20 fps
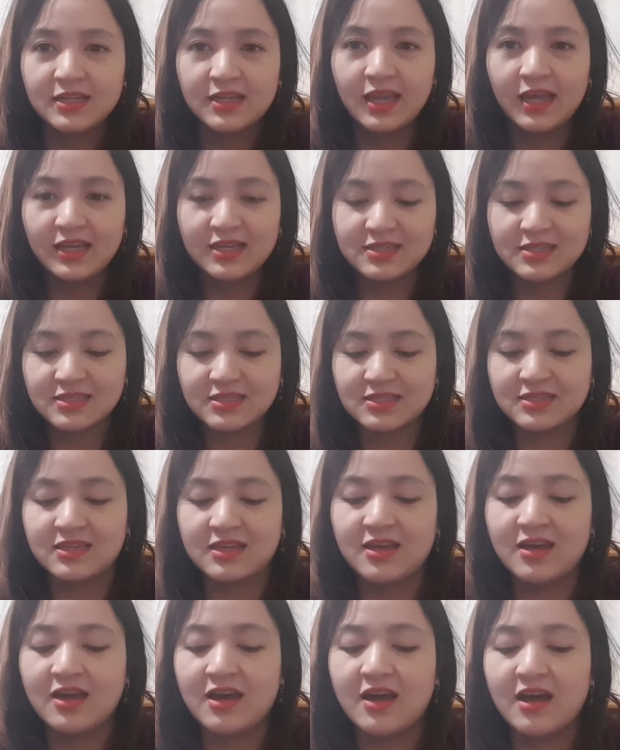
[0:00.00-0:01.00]
Next,
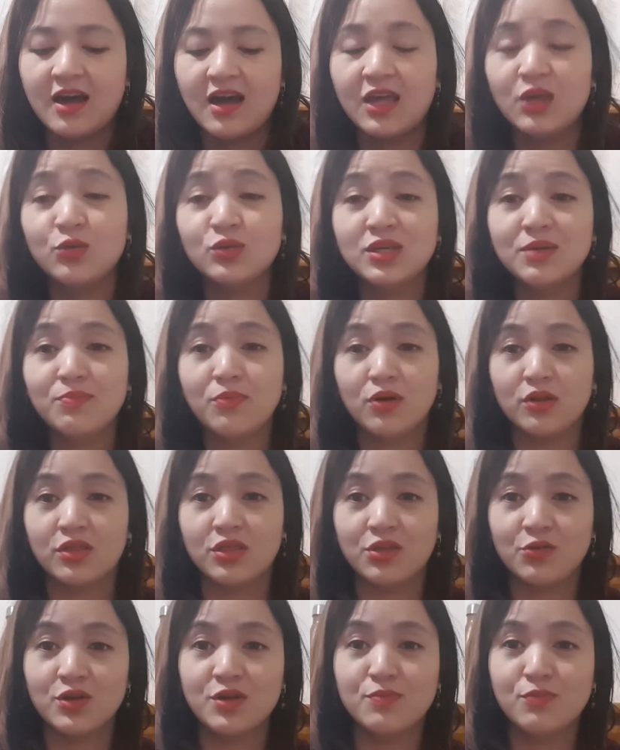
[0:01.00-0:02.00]
I only
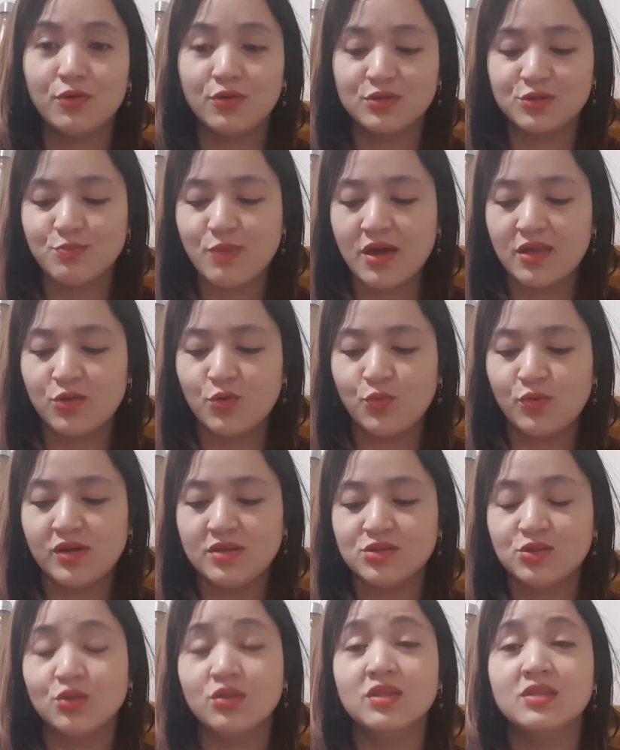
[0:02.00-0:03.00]
bought 3 books, by the way,
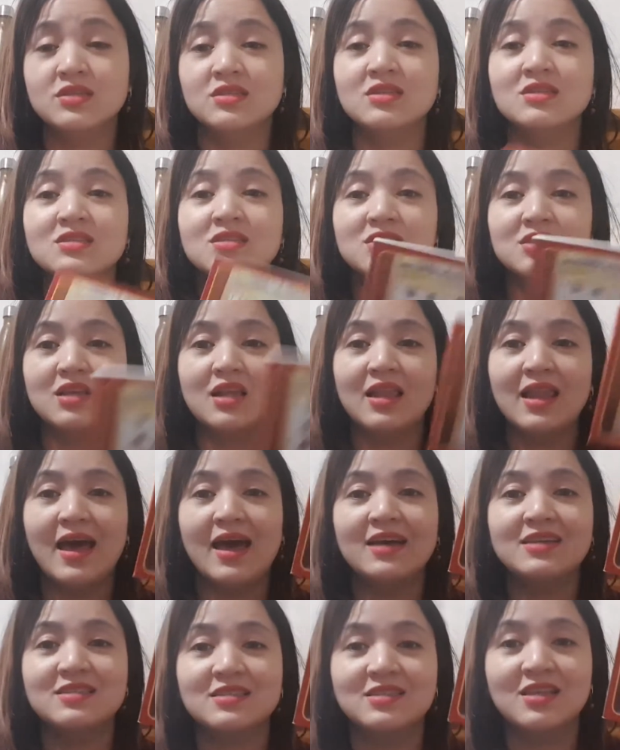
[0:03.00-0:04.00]
so this is the
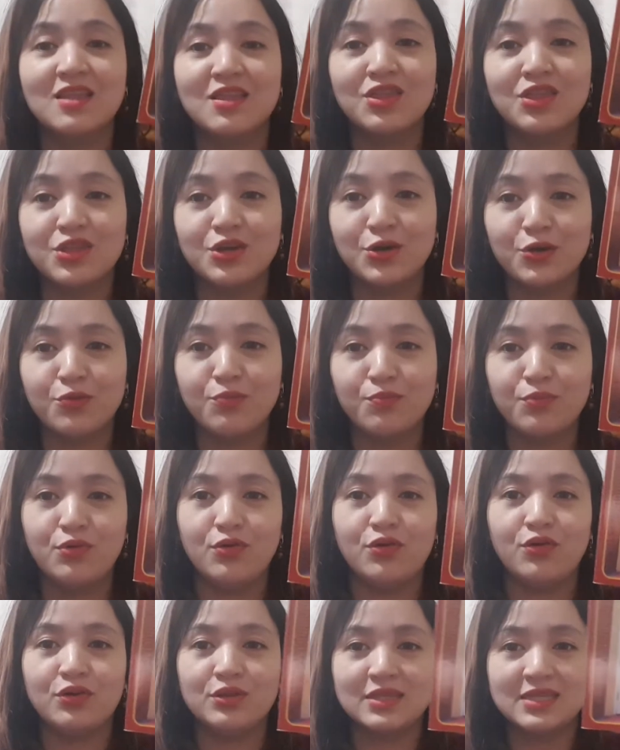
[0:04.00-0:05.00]
last and 3rd
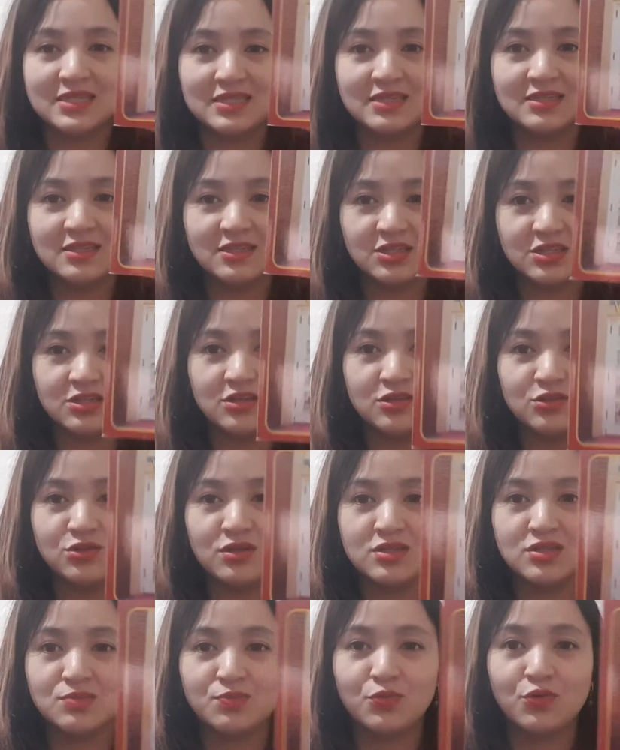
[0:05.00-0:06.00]
book. This is a
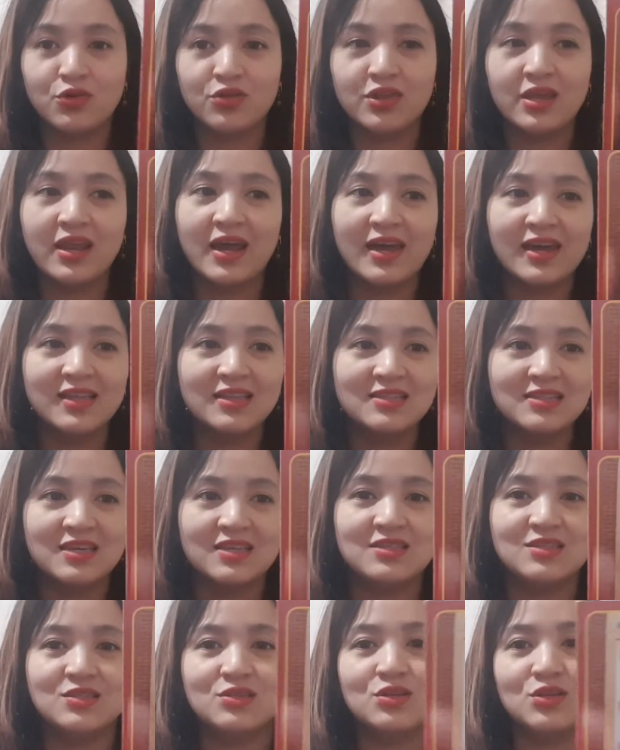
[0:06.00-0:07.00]
children's book that I
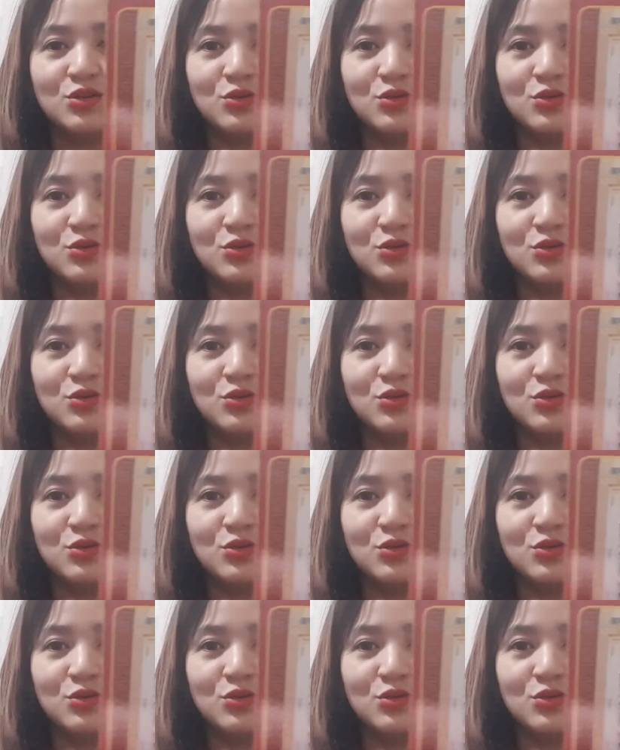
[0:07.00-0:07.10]
intend to